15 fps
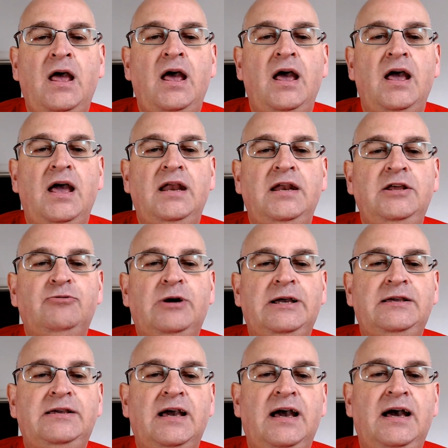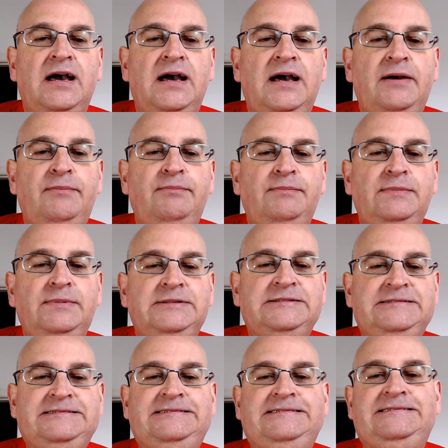Anyway,
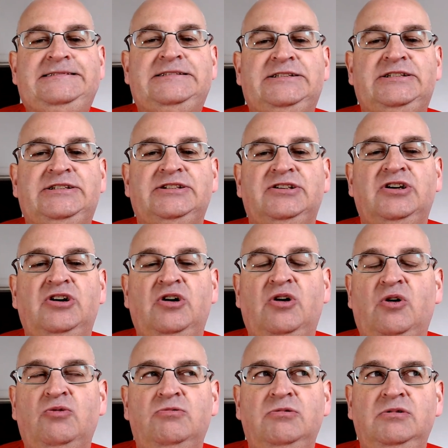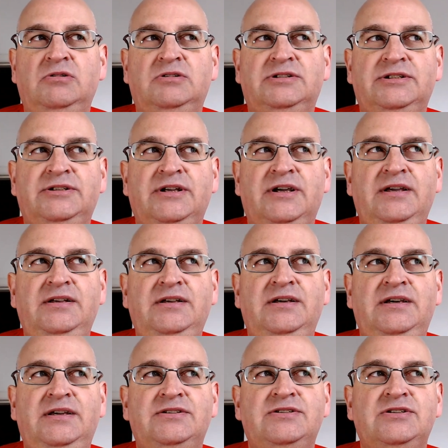it's cold today.
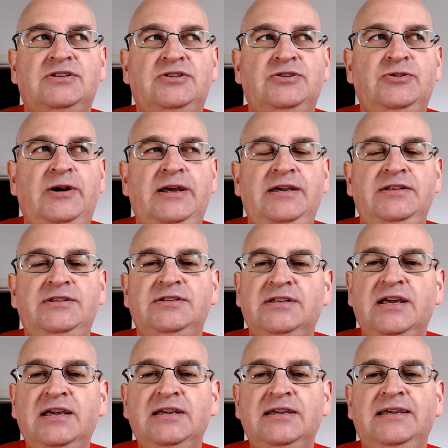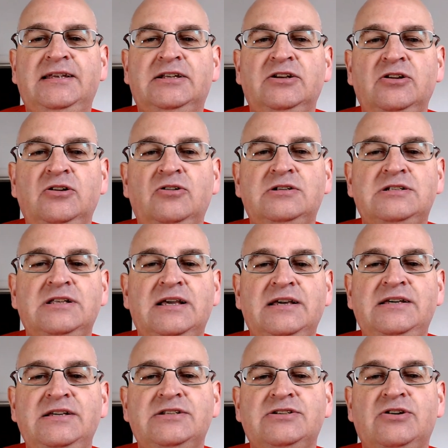It's grey today. It looks
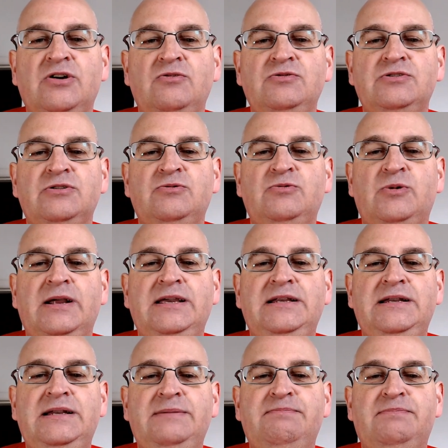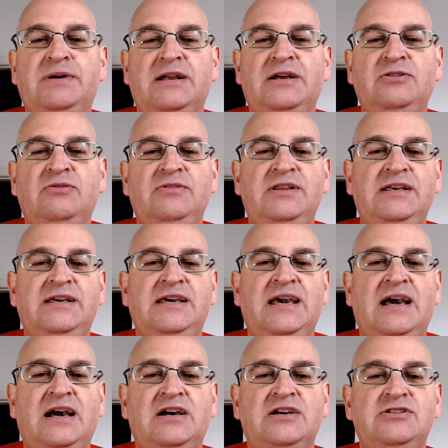like it's going to rain, but I don't think it
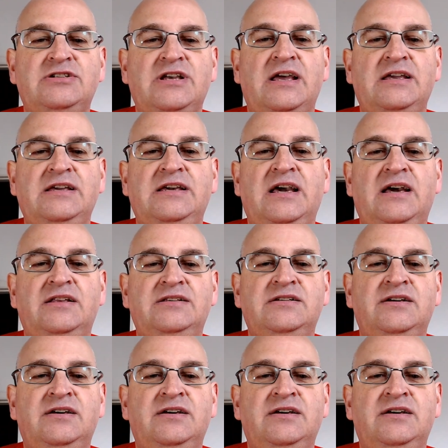has yet.